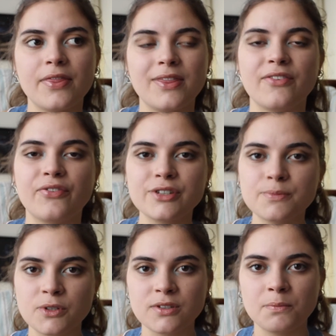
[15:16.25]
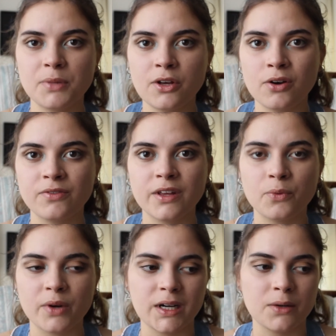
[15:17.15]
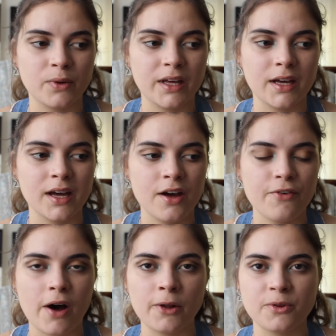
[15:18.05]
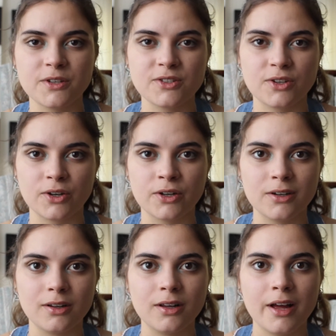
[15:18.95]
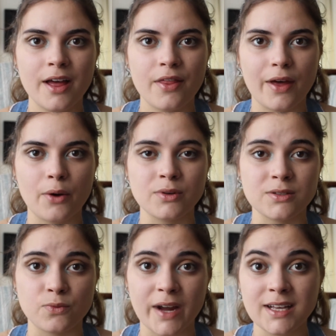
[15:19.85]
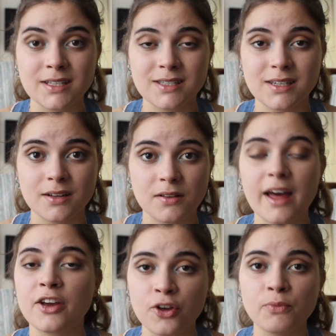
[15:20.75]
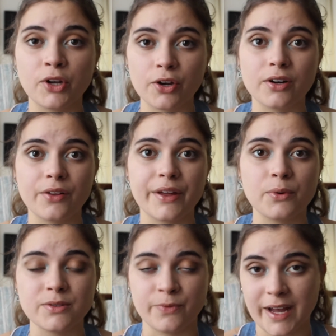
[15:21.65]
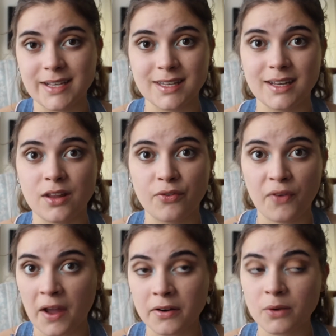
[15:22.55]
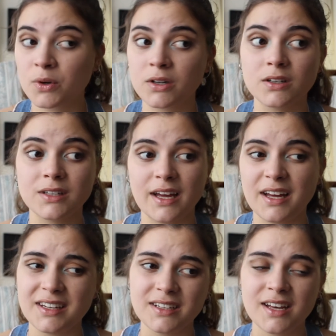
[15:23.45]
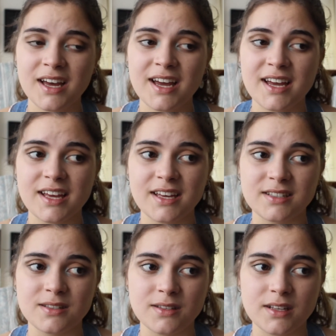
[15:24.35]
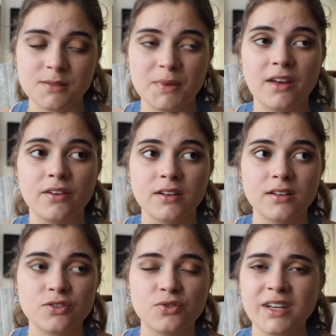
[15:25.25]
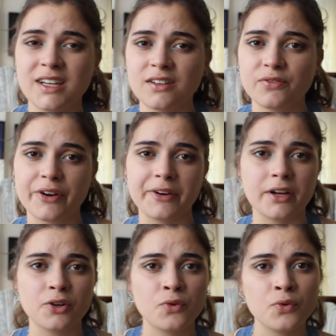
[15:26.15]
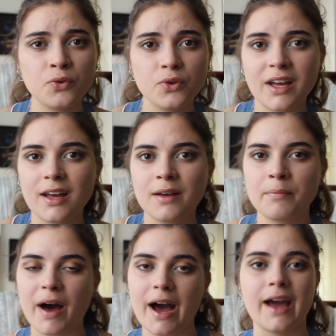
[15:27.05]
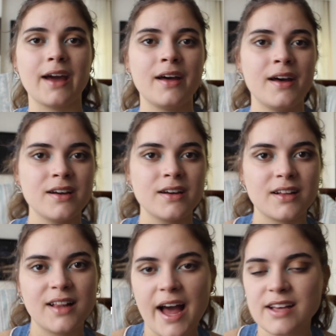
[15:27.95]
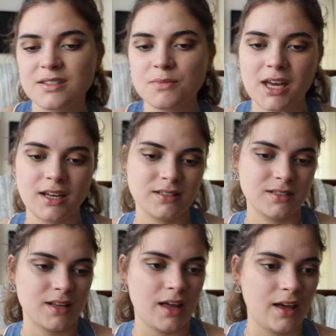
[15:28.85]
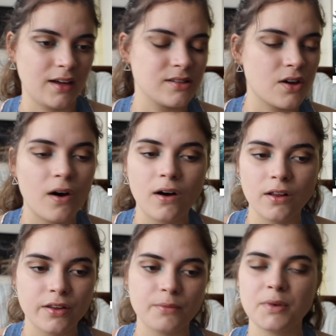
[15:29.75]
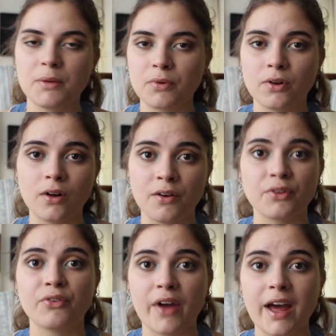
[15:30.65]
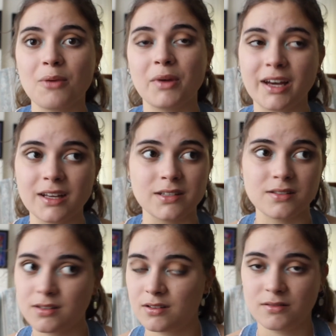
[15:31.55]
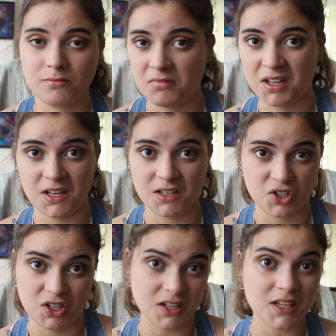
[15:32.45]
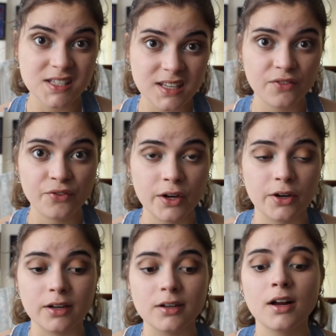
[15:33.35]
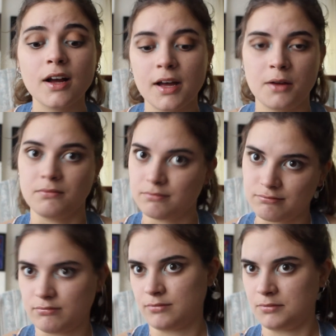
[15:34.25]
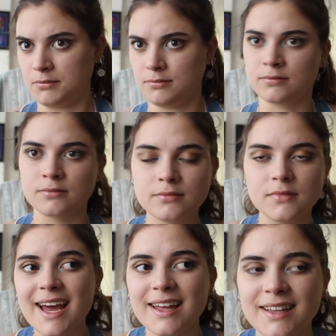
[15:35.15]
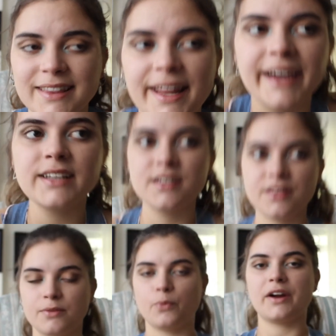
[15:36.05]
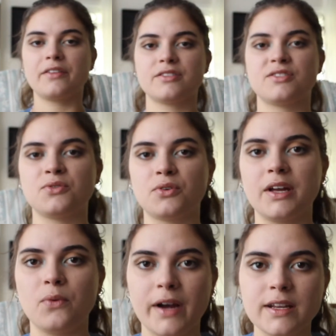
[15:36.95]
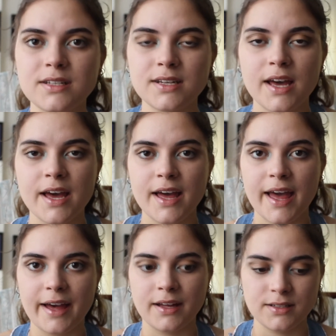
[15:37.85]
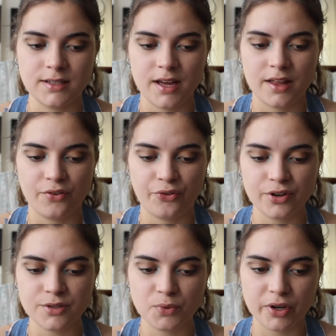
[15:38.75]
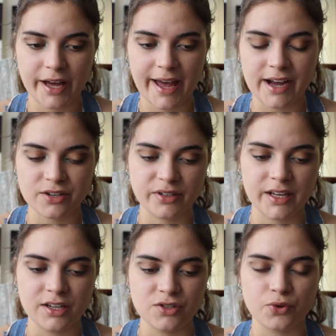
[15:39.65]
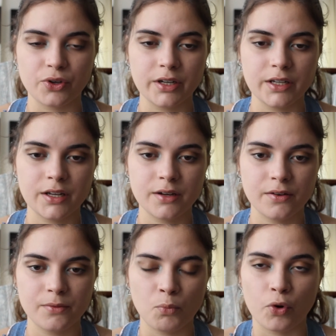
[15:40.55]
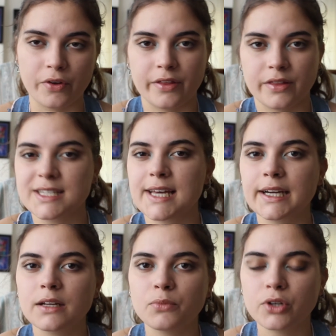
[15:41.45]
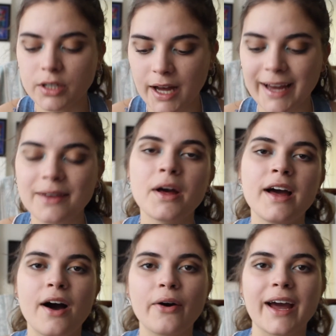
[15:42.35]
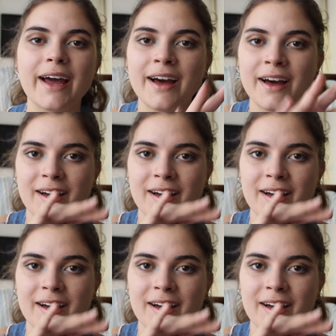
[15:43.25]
the first person POV where we follow this girl that was raised, a human girl that was raised in the fairy world and is being treated very cruelly by classmates and all the people of the Fae because she is inferior. I liked where the story went, and the first book I actually enjoyed more than the second book. Okay,